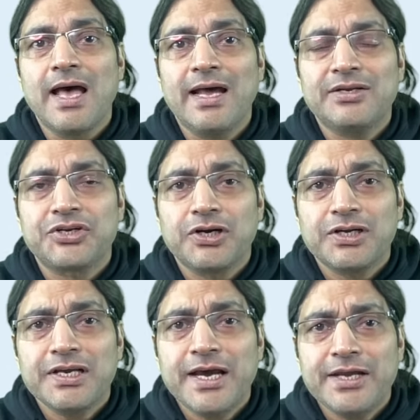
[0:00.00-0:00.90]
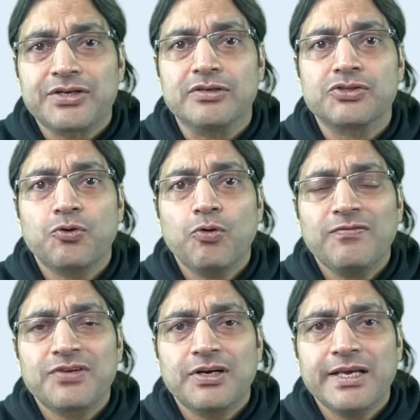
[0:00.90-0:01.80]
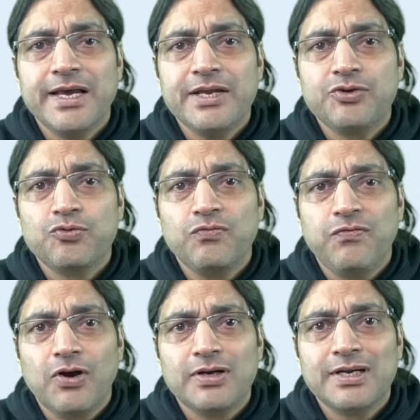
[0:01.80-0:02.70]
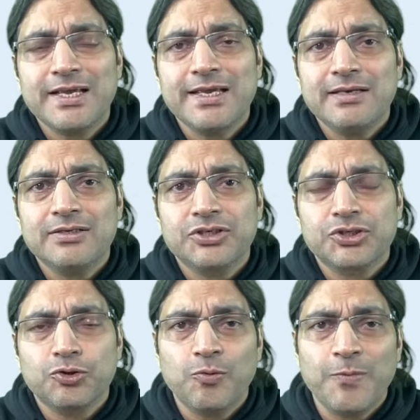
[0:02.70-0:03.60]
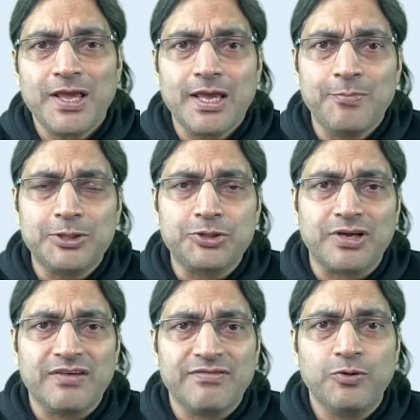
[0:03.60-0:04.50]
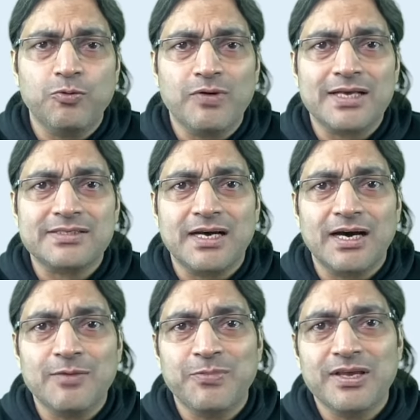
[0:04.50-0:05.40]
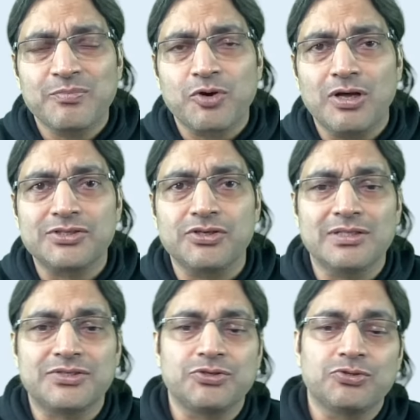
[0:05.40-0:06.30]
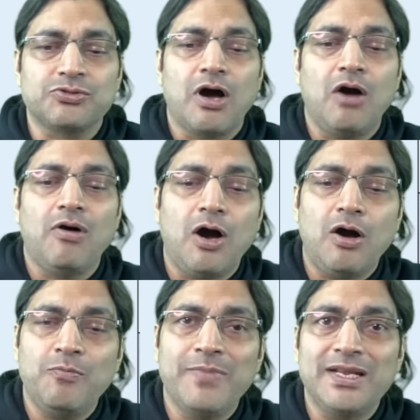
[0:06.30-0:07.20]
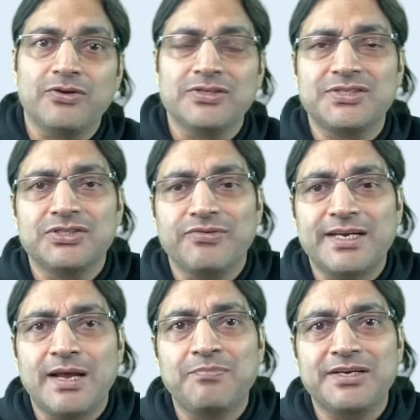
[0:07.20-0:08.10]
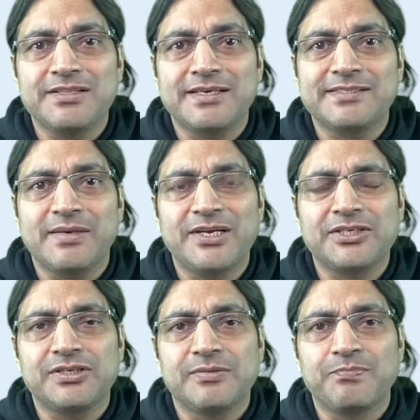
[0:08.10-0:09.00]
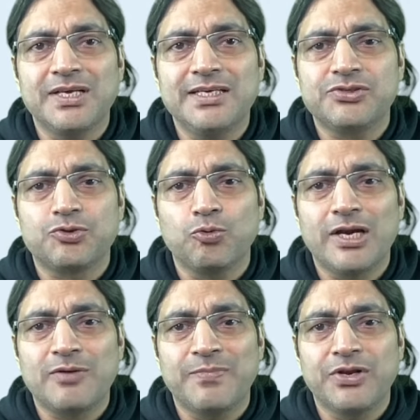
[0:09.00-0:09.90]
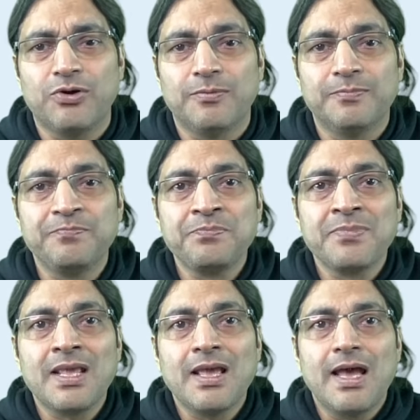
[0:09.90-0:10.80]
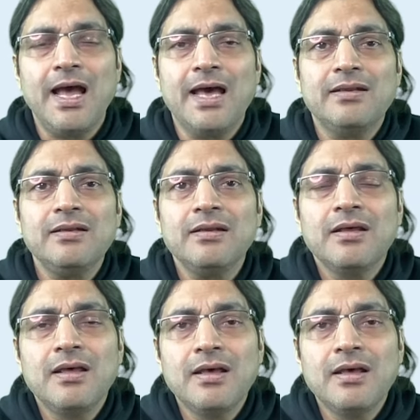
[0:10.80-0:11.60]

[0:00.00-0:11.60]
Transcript: And 38, a score of 38 to 40 should be able to give you as IBM calls also. So how many questions you attempted in the examination? Please do let me know. And